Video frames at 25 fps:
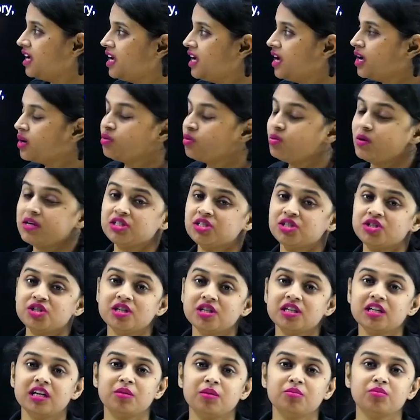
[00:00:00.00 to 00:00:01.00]

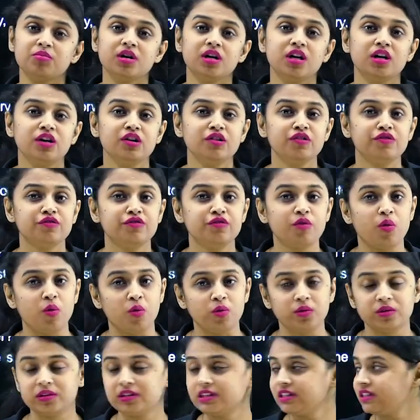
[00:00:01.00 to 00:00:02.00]
Question number
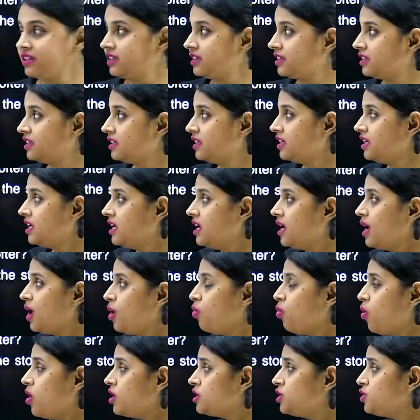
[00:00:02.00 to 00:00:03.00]
fourth.
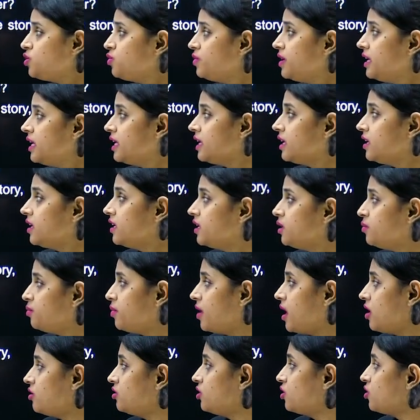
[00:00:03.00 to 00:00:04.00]
What do we learn
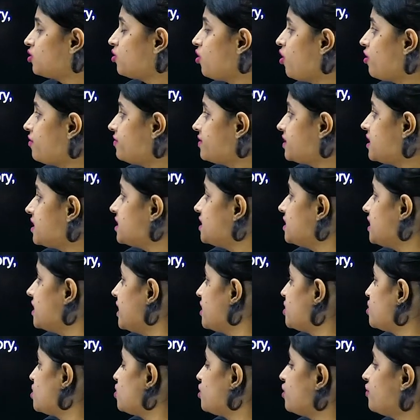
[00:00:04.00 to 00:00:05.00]
about the crofter's
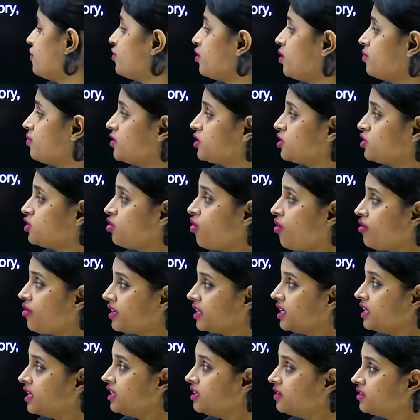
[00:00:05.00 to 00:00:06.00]
nature from the
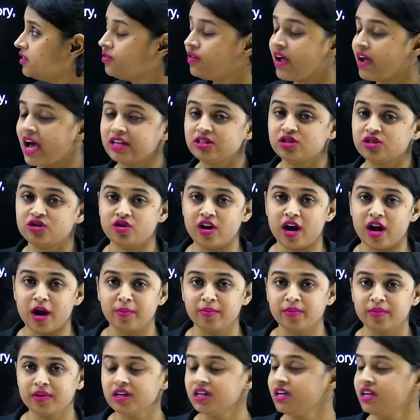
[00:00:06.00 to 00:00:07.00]
story, The Rat Trap?
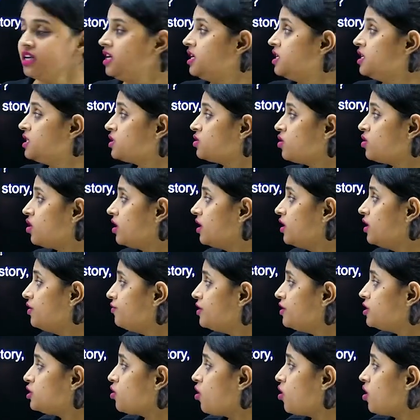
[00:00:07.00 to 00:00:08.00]
So if
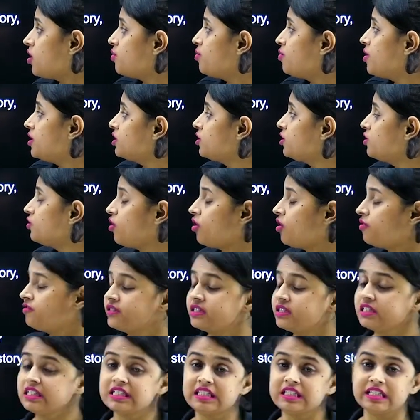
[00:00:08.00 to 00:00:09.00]
we talk about the
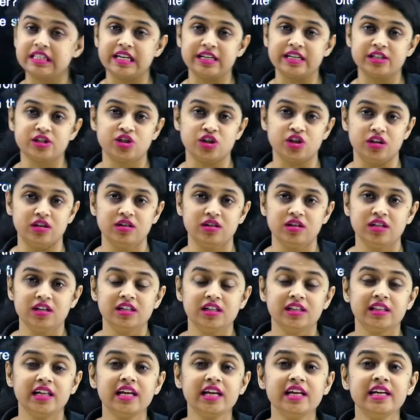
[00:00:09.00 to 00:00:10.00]
crofter's nature,
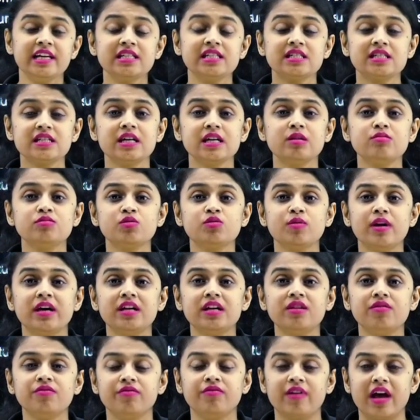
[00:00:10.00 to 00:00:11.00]
then he seemed very
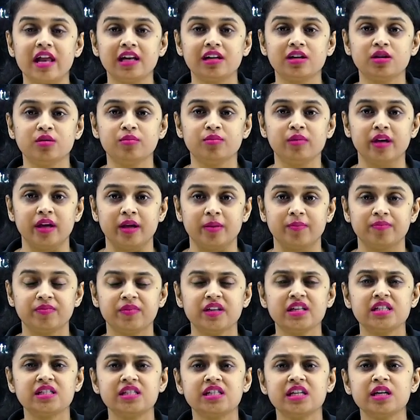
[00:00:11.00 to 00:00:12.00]
welcoming,
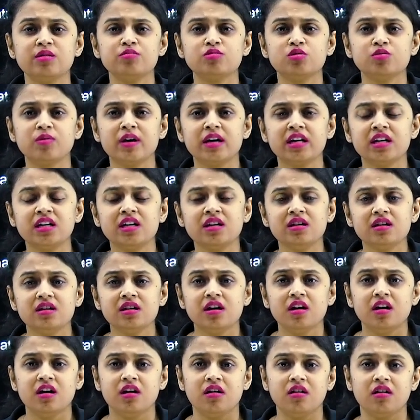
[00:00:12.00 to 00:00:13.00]
he seemed very
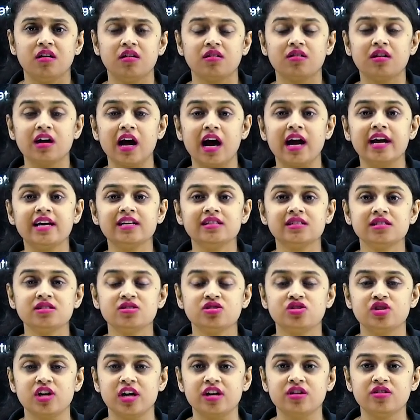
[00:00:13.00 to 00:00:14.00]
uh, kind and
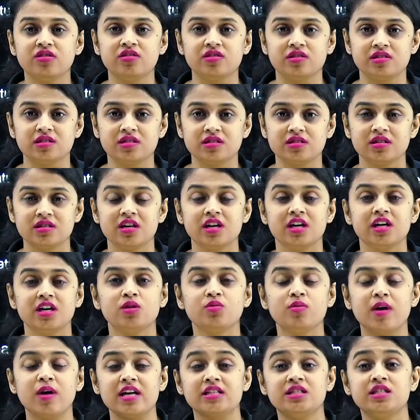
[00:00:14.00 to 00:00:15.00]
generous
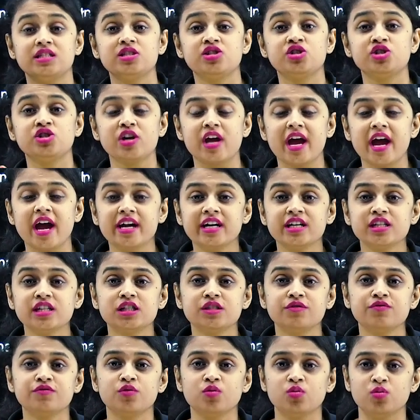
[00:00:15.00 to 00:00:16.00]
as he shared his
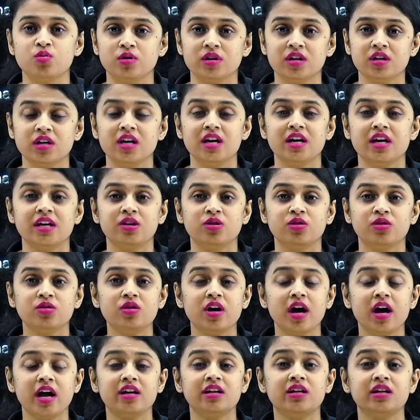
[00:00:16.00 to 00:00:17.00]
food, you know,
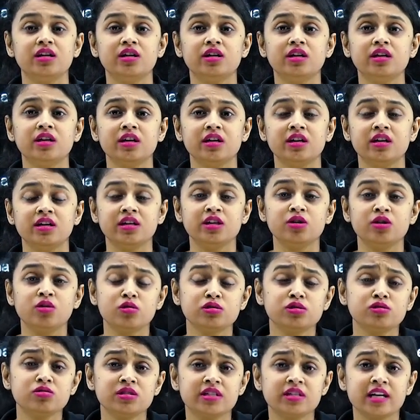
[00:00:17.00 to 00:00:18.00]
and he, it
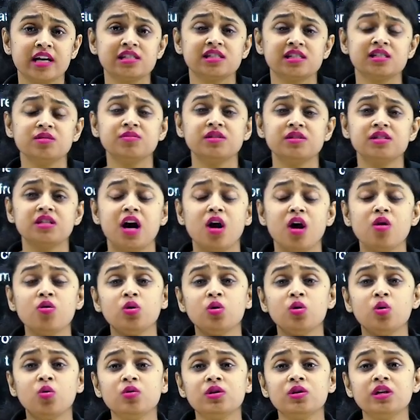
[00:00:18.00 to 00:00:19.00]
also tells him that how
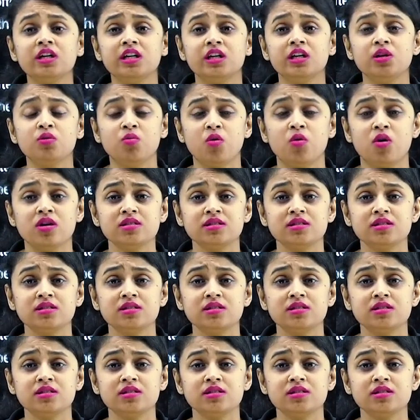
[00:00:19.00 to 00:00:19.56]
lonely he was,